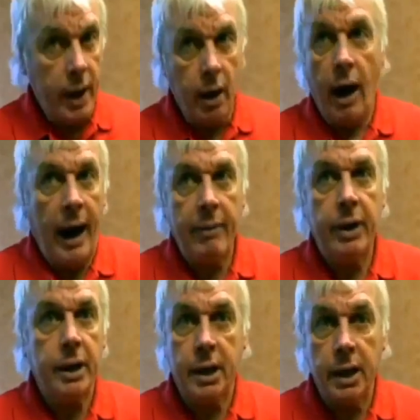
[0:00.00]
we're not
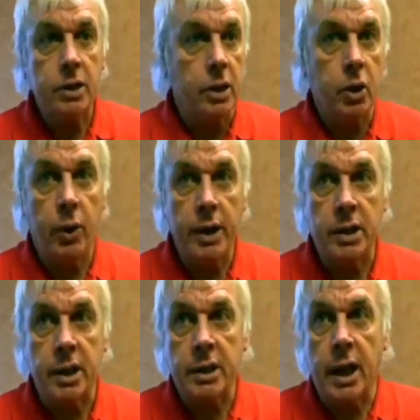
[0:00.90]
having kings and
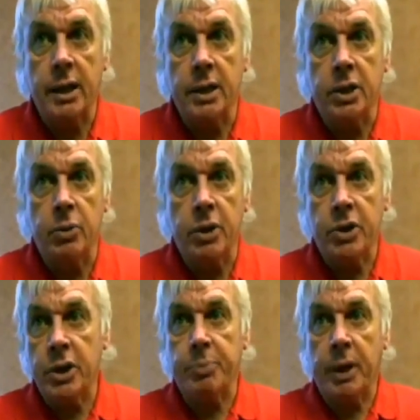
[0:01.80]
queens dictating
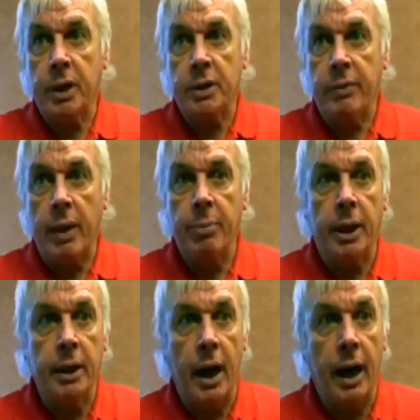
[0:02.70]
to us just because of their
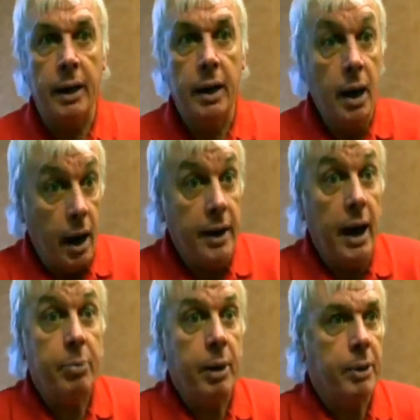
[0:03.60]
bloodline.
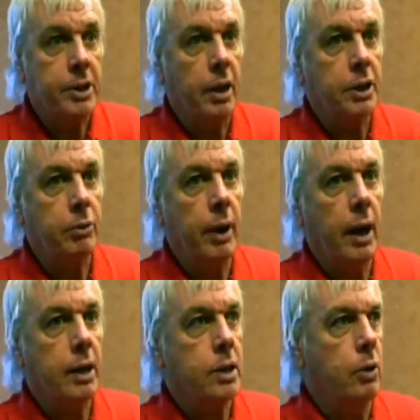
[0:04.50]
And now people are starting to
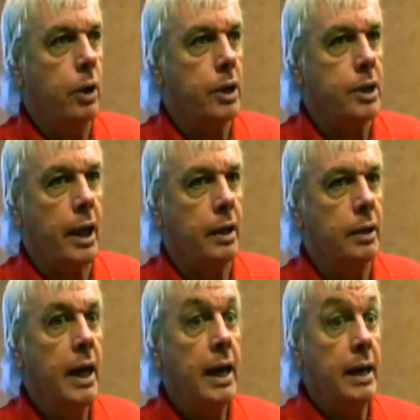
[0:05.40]
realize, hold on a
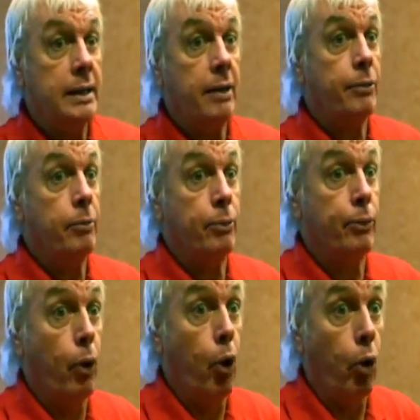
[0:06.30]
second, in a
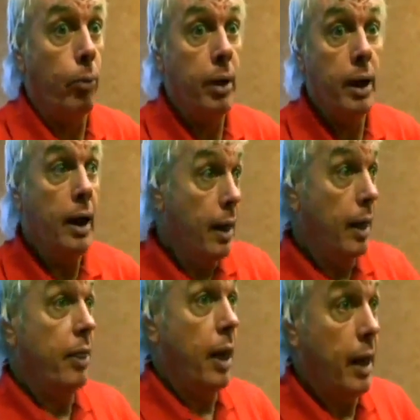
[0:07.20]
different form,
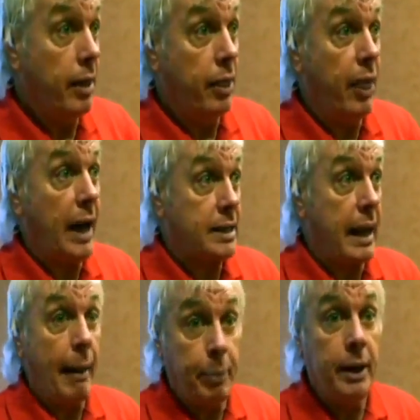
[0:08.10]

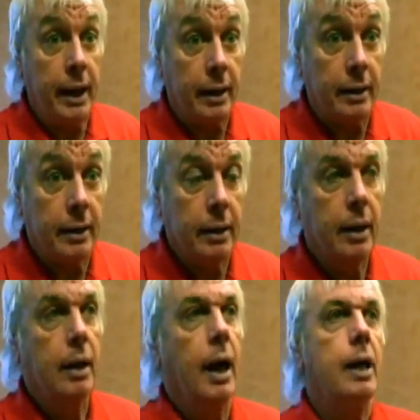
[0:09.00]
that's happening.
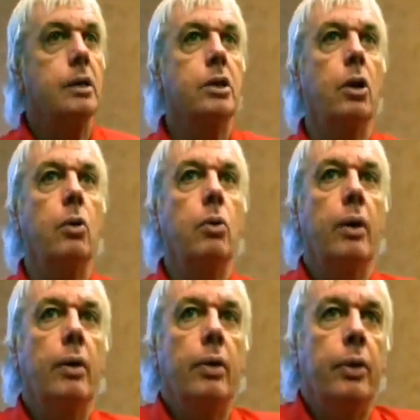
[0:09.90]
And
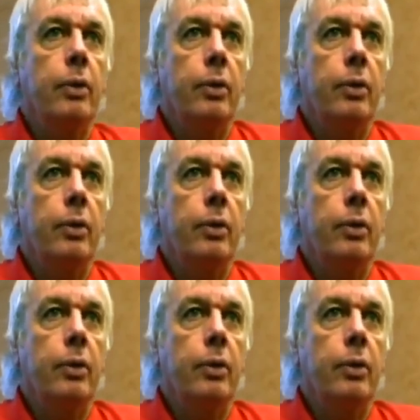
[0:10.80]
so